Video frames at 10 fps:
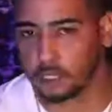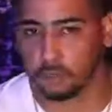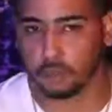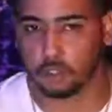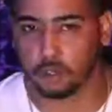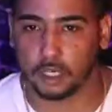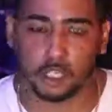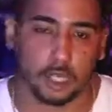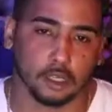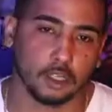Trent
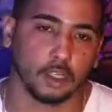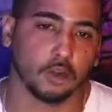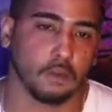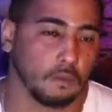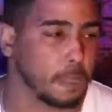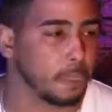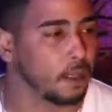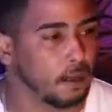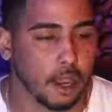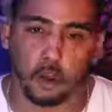Sheldon, you know, right?